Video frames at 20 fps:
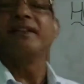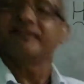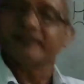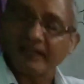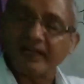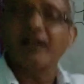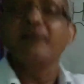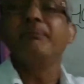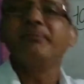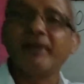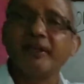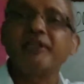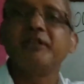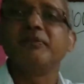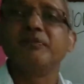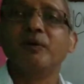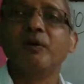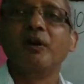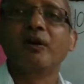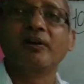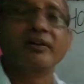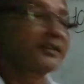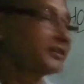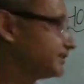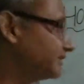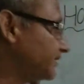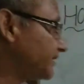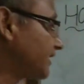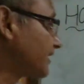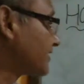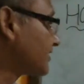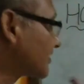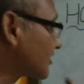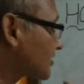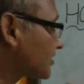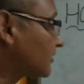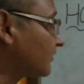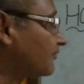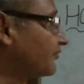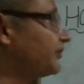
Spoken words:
There are many more. These are just a